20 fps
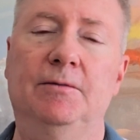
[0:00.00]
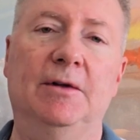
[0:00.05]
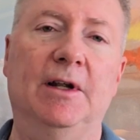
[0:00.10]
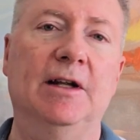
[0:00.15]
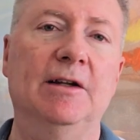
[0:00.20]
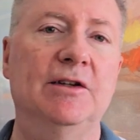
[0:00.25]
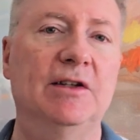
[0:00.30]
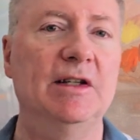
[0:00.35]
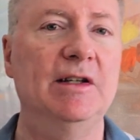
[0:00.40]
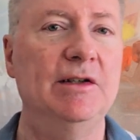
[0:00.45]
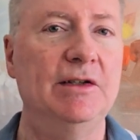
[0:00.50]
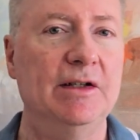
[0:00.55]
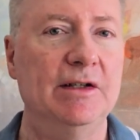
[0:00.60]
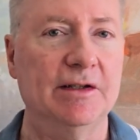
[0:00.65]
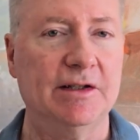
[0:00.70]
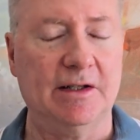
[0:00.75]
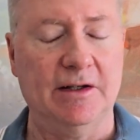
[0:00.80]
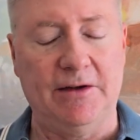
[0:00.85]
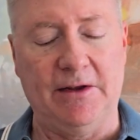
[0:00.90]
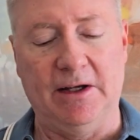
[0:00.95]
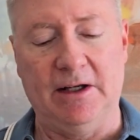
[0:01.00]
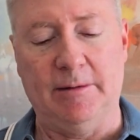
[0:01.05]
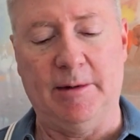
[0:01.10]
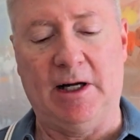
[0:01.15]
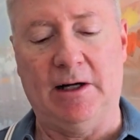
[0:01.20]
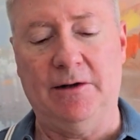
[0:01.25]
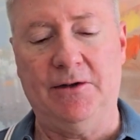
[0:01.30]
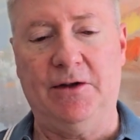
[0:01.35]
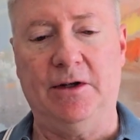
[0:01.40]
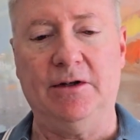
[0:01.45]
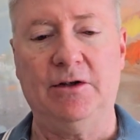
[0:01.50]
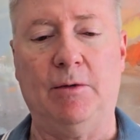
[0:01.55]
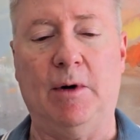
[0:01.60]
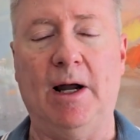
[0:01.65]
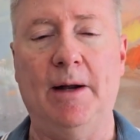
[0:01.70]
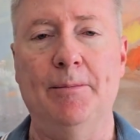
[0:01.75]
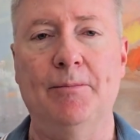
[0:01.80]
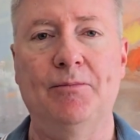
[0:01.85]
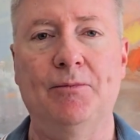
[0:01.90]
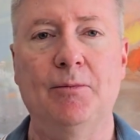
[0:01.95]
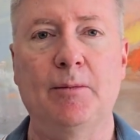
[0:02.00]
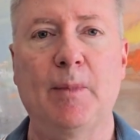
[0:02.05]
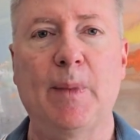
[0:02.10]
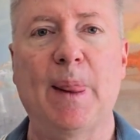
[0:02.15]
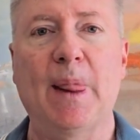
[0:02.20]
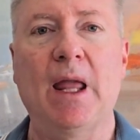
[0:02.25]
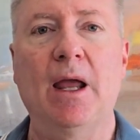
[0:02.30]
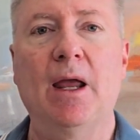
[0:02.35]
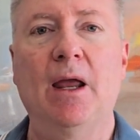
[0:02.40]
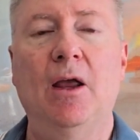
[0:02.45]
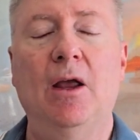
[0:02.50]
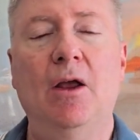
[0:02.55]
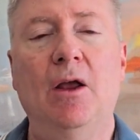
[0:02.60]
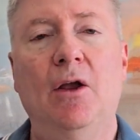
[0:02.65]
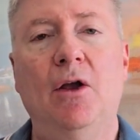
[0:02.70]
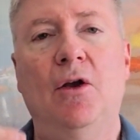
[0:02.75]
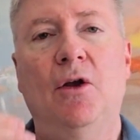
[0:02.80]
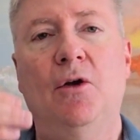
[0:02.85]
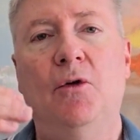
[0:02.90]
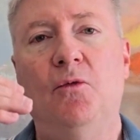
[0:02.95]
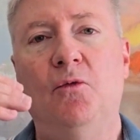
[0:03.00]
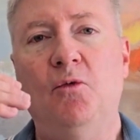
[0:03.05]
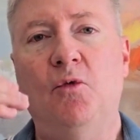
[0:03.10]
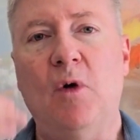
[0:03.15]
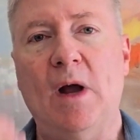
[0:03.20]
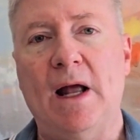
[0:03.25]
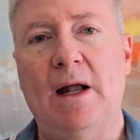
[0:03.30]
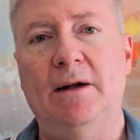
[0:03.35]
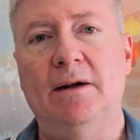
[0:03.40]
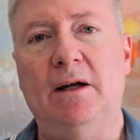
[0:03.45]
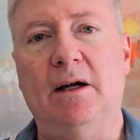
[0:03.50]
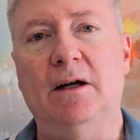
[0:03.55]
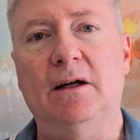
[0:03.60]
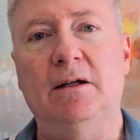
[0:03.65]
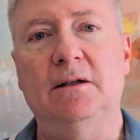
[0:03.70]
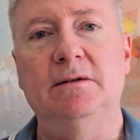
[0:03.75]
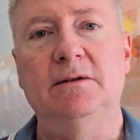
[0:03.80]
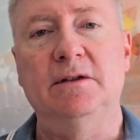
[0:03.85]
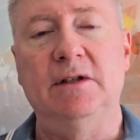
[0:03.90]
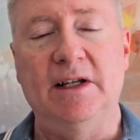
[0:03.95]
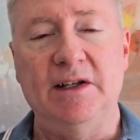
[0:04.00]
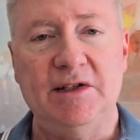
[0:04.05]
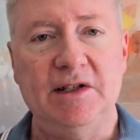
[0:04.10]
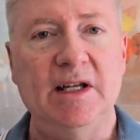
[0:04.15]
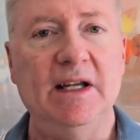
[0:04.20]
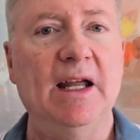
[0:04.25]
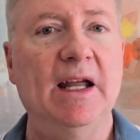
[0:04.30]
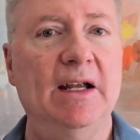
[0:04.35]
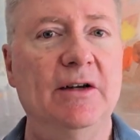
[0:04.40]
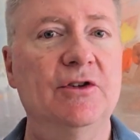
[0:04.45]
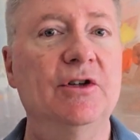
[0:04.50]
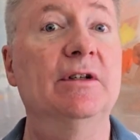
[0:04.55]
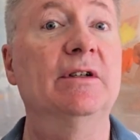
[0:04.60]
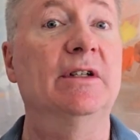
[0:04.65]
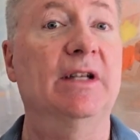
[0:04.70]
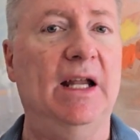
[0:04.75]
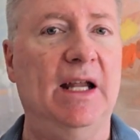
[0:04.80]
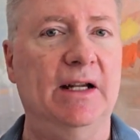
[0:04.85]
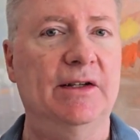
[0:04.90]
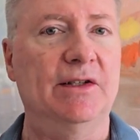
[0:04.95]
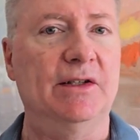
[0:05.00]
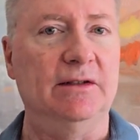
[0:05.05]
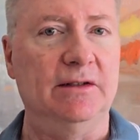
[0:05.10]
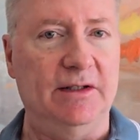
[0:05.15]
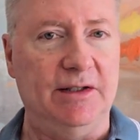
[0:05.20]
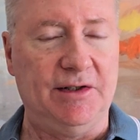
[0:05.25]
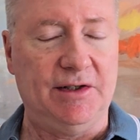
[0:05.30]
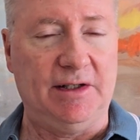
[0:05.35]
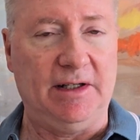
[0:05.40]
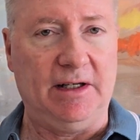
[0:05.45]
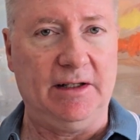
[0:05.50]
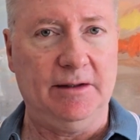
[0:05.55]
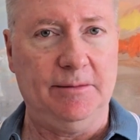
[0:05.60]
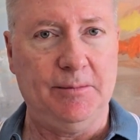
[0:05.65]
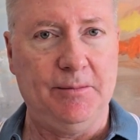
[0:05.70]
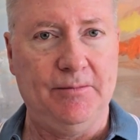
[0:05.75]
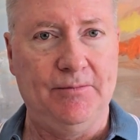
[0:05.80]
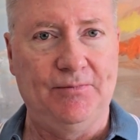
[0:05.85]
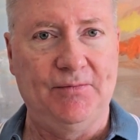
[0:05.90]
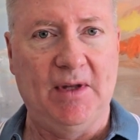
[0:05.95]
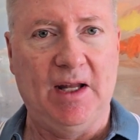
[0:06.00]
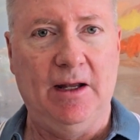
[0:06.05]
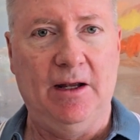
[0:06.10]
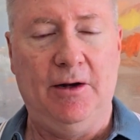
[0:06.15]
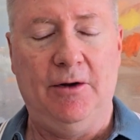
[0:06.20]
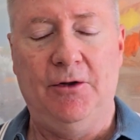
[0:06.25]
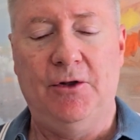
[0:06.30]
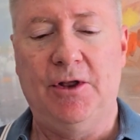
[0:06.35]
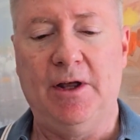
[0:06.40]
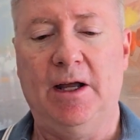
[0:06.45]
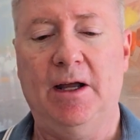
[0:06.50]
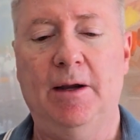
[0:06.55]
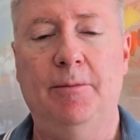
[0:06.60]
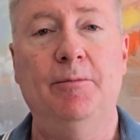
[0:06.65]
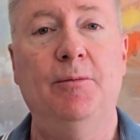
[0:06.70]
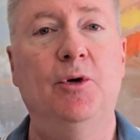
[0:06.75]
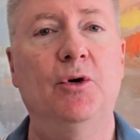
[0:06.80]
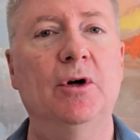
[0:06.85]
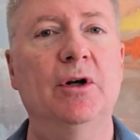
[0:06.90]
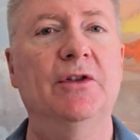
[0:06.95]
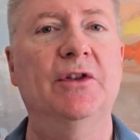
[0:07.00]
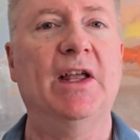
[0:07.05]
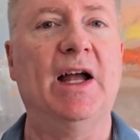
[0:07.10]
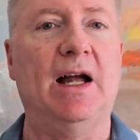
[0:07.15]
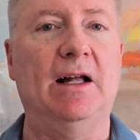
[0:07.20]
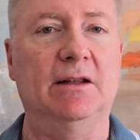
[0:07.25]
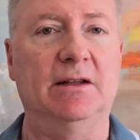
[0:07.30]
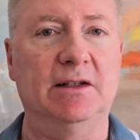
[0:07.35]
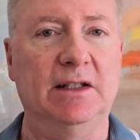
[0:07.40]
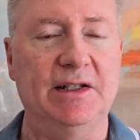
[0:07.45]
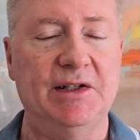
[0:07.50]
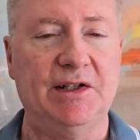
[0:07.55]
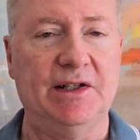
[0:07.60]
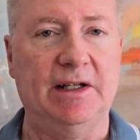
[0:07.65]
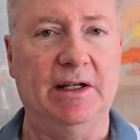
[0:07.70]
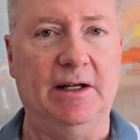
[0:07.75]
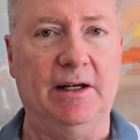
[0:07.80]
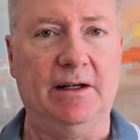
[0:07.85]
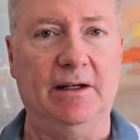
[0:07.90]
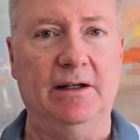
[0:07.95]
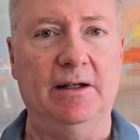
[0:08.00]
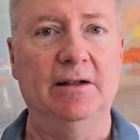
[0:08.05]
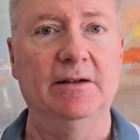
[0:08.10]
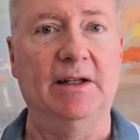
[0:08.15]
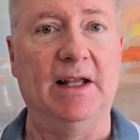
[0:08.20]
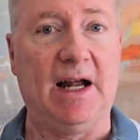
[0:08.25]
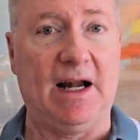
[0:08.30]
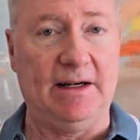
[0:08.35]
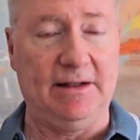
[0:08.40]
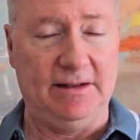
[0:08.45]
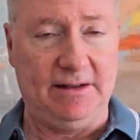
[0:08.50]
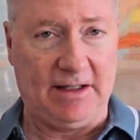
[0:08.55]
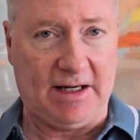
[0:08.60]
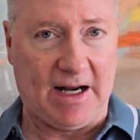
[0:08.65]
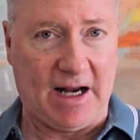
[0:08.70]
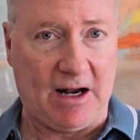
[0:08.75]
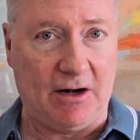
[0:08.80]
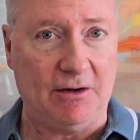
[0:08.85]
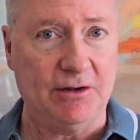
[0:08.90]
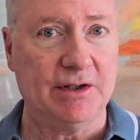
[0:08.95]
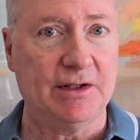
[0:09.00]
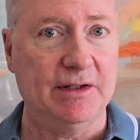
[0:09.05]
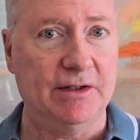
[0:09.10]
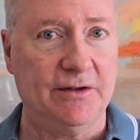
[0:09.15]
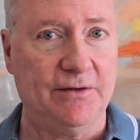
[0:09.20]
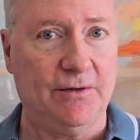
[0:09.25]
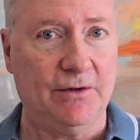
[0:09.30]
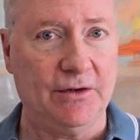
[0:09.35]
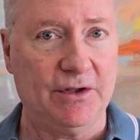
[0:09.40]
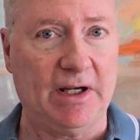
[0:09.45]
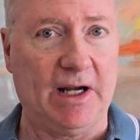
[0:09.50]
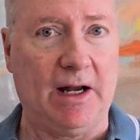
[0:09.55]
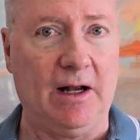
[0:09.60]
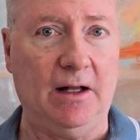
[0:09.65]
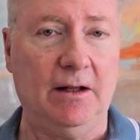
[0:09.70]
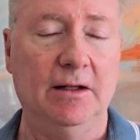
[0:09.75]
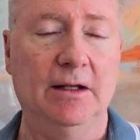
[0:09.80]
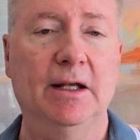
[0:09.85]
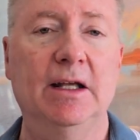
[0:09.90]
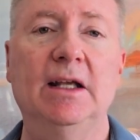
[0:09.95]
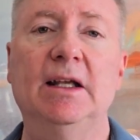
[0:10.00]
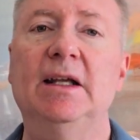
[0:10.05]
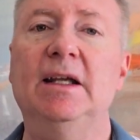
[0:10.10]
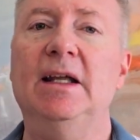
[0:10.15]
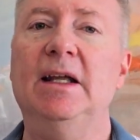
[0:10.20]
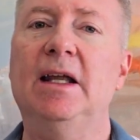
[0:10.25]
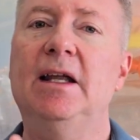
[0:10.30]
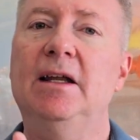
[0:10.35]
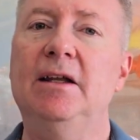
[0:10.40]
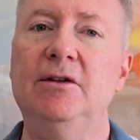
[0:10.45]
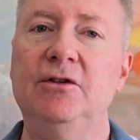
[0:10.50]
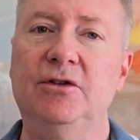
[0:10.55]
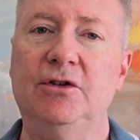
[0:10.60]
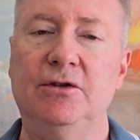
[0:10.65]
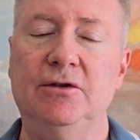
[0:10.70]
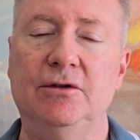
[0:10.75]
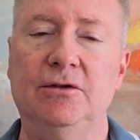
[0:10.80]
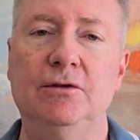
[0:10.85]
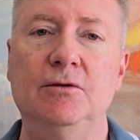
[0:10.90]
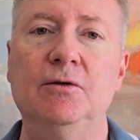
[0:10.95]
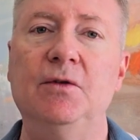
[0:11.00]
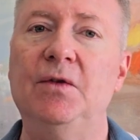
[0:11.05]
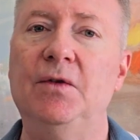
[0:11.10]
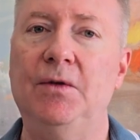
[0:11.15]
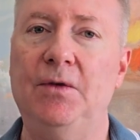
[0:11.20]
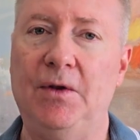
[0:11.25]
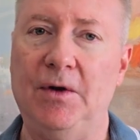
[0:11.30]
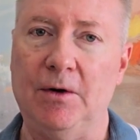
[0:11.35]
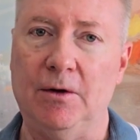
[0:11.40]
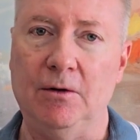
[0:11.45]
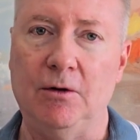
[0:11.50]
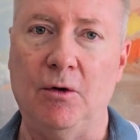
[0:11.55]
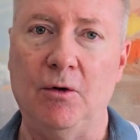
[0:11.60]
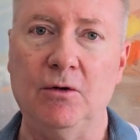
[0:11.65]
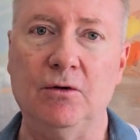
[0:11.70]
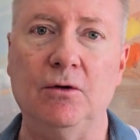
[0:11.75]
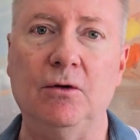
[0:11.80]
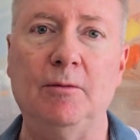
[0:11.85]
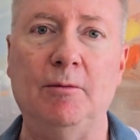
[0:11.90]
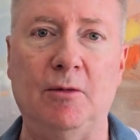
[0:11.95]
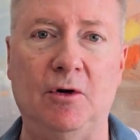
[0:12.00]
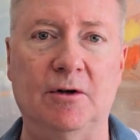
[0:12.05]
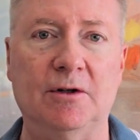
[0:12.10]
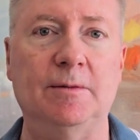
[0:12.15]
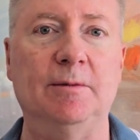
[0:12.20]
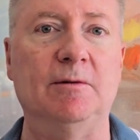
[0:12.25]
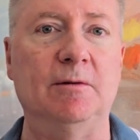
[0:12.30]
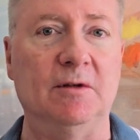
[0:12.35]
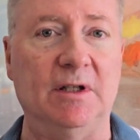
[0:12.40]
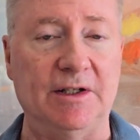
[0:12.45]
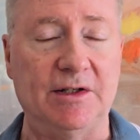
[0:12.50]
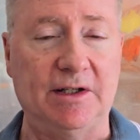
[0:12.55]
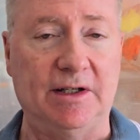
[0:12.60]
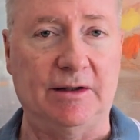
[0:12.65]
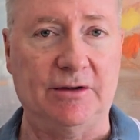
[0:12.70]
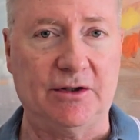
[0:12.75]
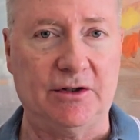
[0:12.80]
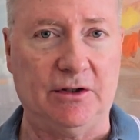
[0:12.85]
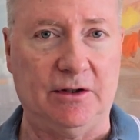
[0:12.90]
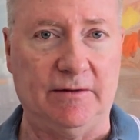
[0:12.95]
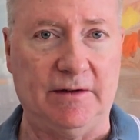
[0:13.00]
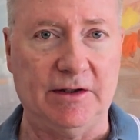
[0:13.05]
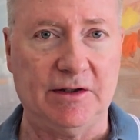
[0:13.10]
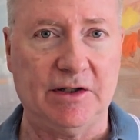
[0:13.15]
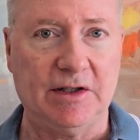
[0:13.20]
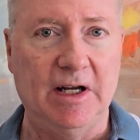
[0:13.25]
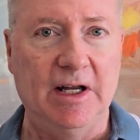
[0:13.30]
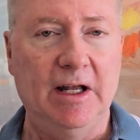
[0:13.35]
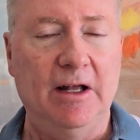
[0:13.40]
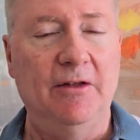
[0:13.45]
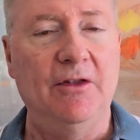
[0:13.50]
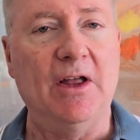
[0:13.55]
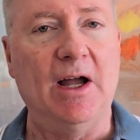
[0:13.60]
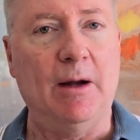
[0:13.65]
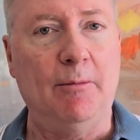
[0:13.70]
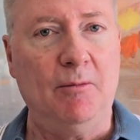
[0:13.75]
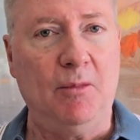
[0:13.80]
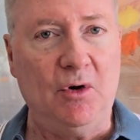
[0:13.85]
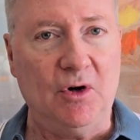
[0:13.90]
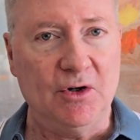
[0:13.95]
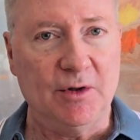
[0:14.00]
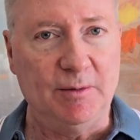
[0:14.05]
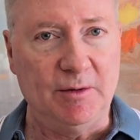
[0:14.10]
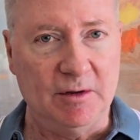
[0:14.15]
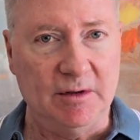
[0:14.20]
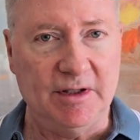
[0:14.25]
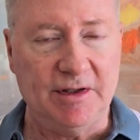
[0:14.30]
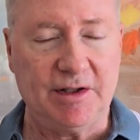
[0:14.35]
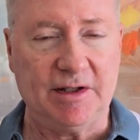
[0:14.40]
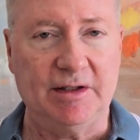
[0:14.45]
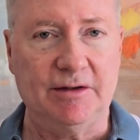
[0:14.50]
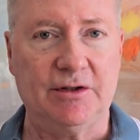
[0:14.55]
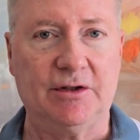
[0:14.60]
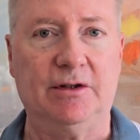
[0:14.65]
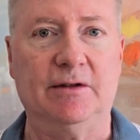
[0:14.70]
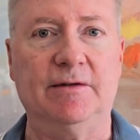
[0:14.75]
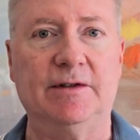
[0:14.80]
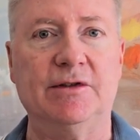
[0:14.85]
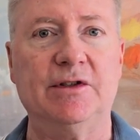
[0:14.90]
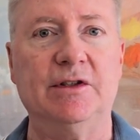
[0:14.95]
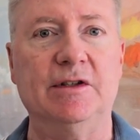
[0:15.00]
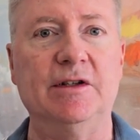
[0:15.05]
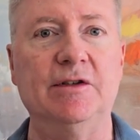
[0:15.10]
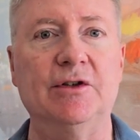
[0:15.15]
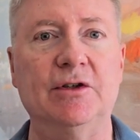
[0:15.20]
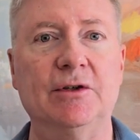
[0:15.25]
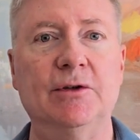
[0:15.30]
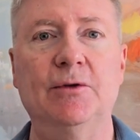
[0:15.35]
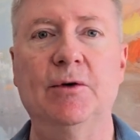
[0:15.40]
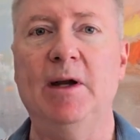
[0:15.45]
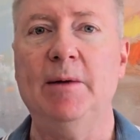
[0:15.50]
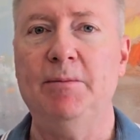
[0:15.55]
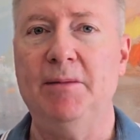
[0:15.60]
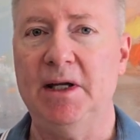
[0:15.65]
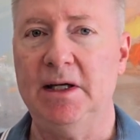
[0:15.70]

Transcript: it's easiest to think about it this way. When a listing agent takes a listing, they put that listing, that house that's for sale, into their local multiple listing service. That multiple listing service is a great